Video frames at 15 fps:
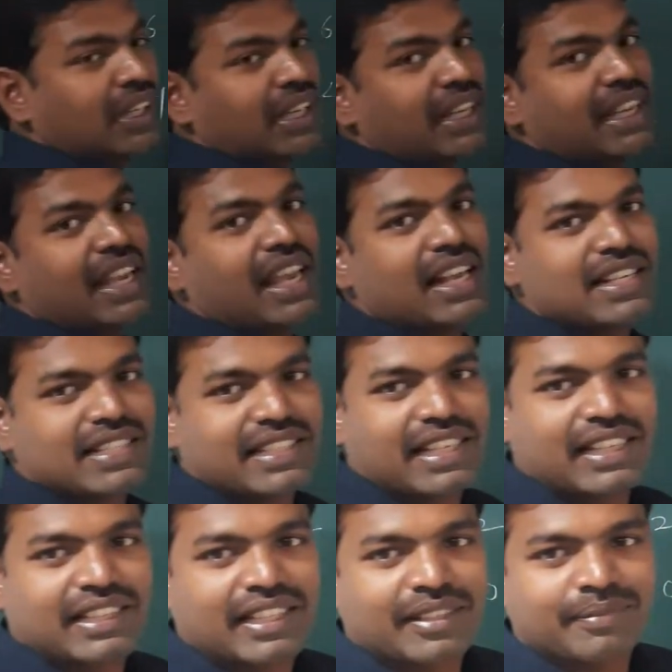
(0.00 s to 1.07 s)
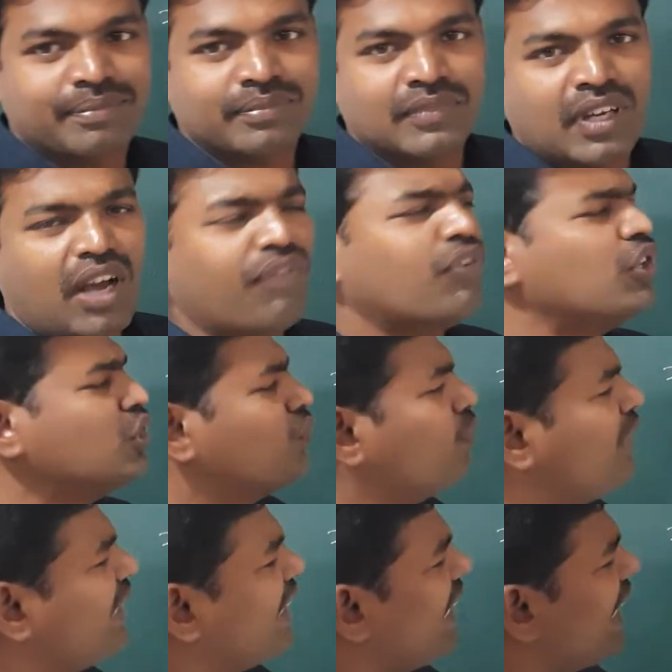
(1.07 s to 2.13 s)
AlCl3. Of course,
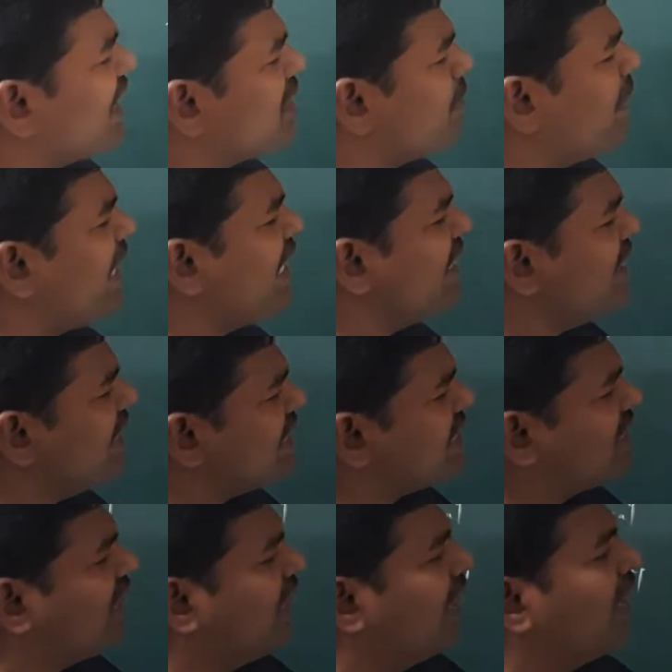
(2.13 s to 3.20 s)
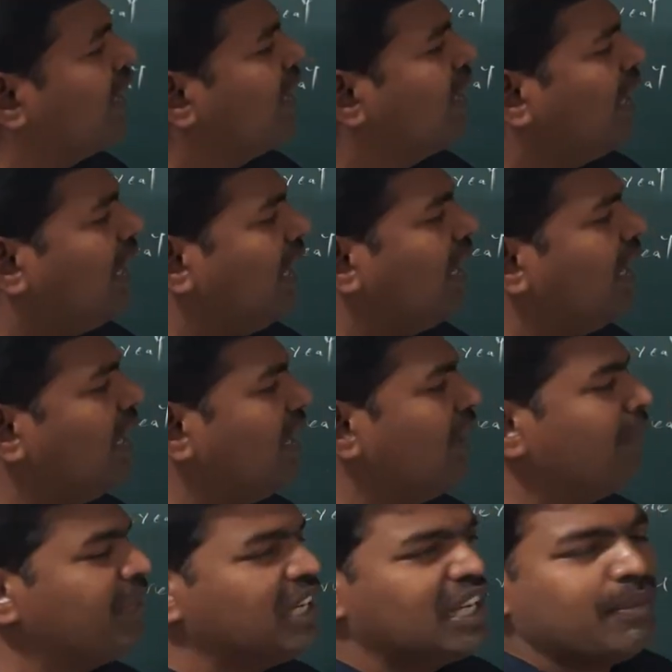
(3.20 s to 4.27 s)
we can explain this
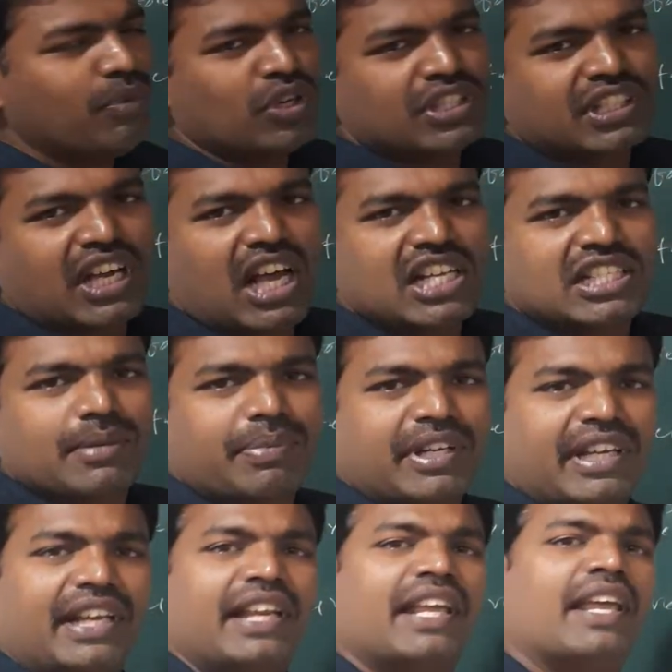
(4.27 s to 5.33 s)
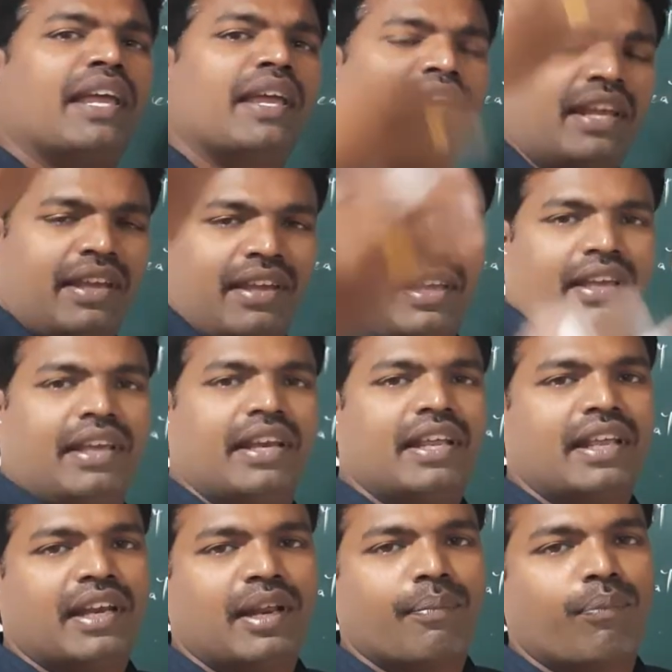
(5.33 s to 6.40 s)
millimoles concept in
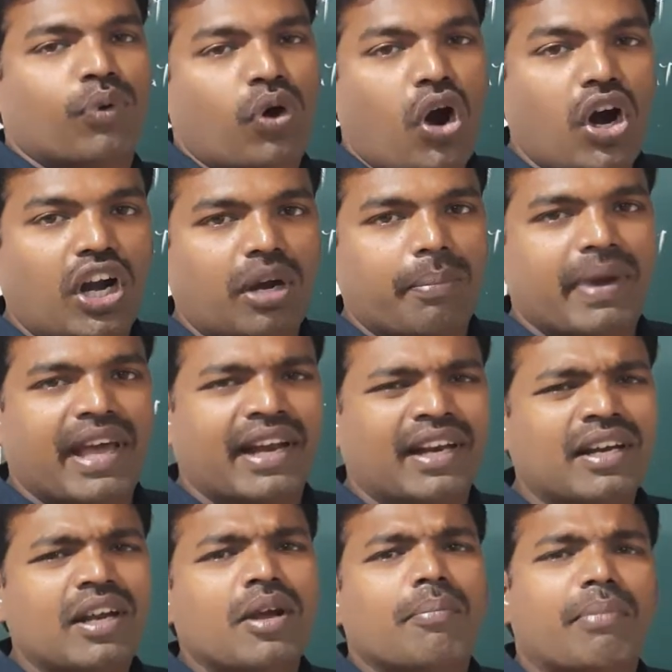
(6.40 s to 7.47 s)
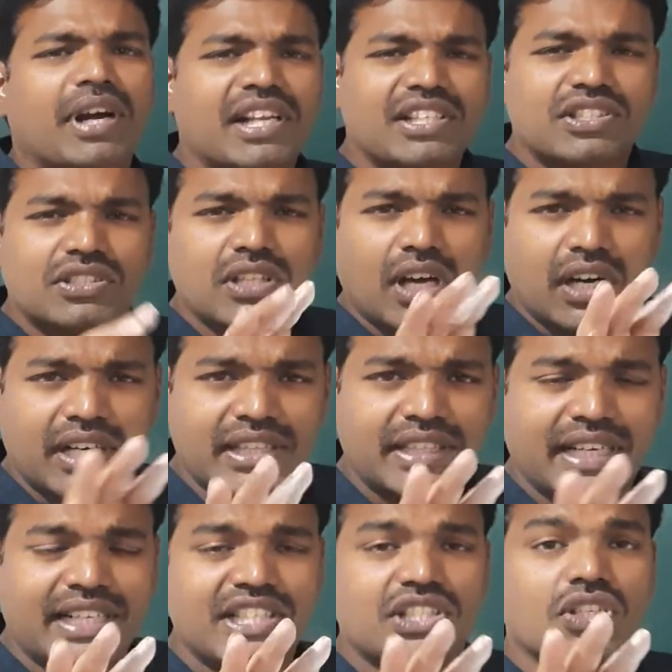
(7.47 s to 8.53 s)
a broader manner, but
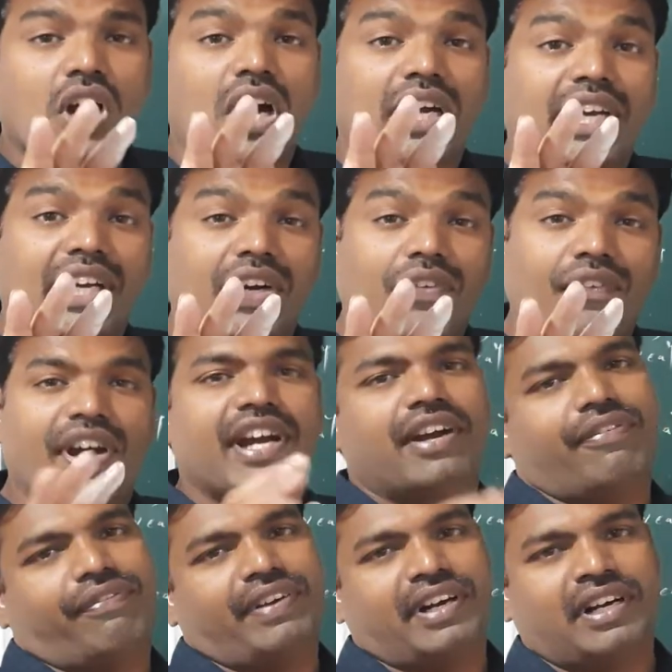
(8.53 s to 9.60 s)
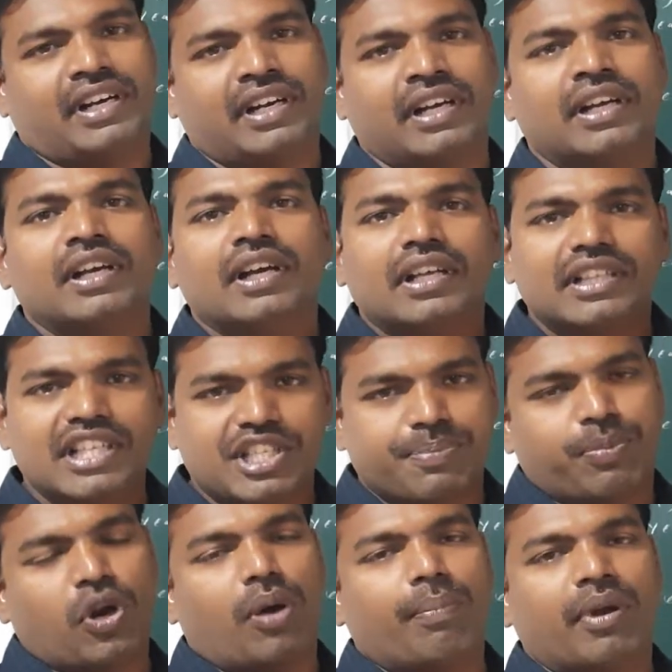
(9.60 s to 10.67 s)
that is not required for this
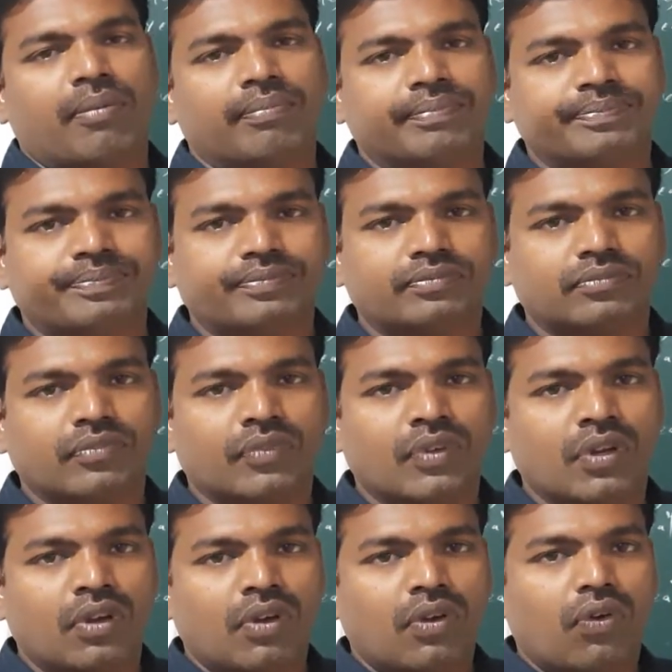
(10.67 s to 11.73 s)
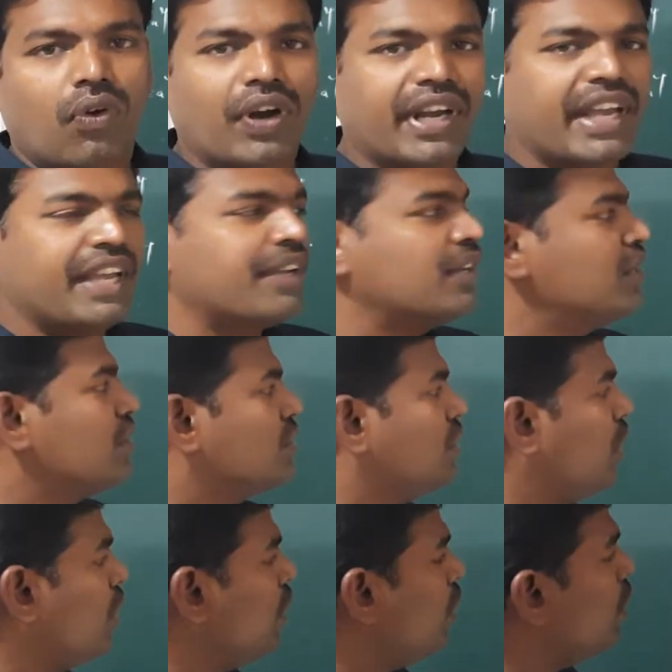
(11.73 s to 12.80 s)
problem. Okay,
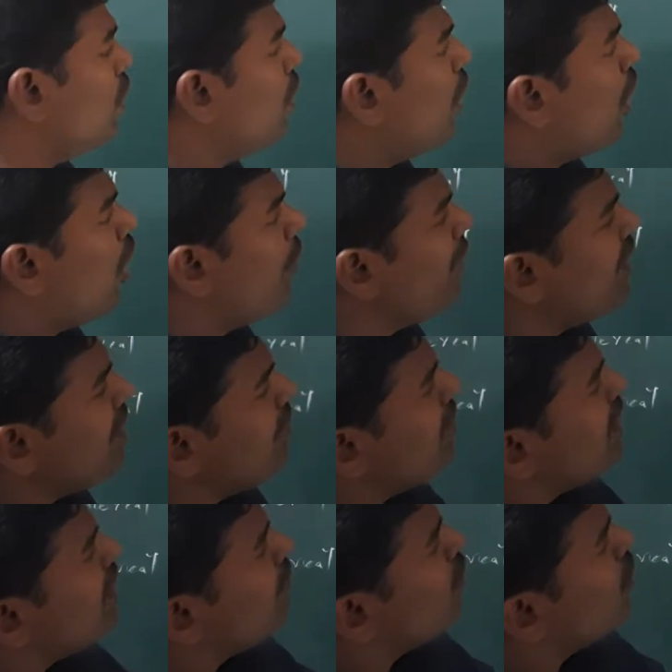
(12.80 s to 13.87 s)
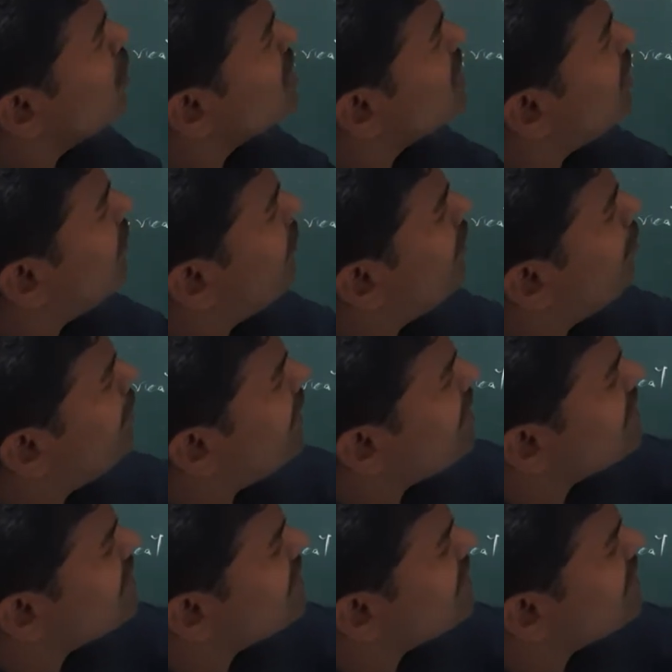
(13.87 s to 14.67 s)
so how many millimoles of barium